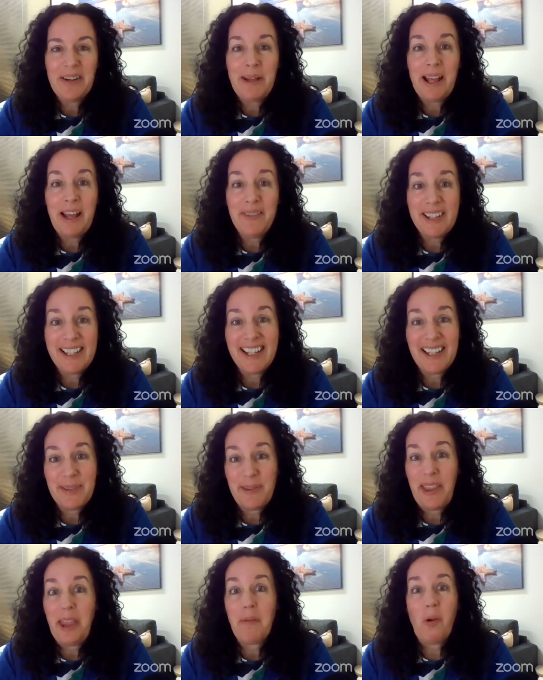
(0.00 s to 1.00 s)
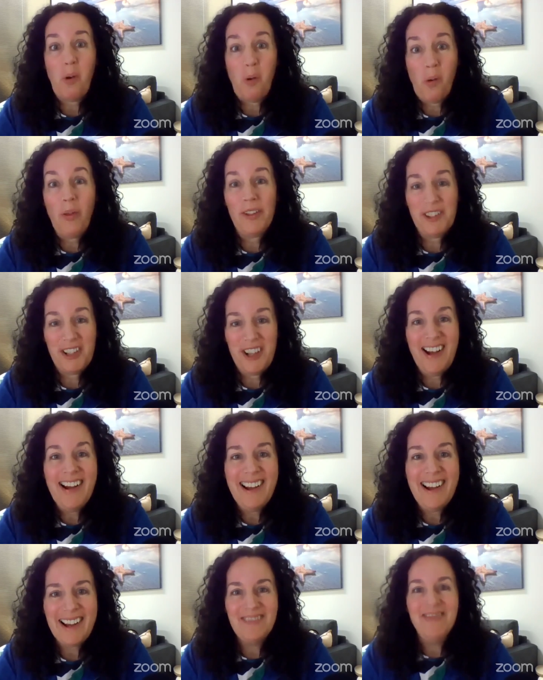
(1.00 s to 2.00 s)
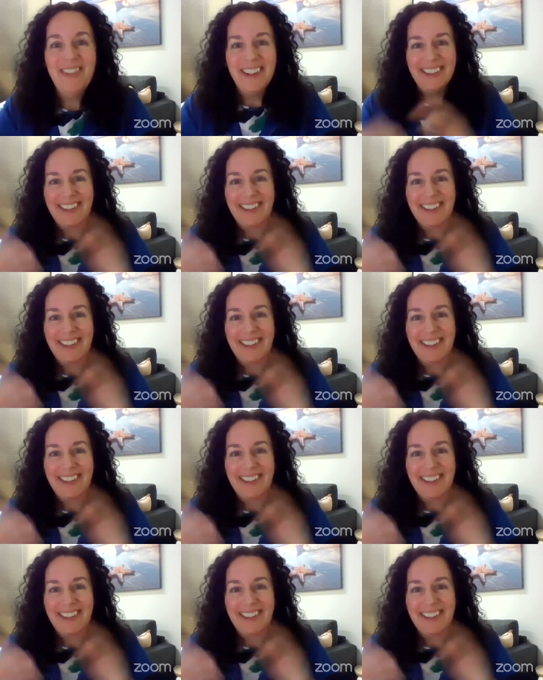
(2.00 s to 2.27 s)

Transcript: I'm having sex with him all the time.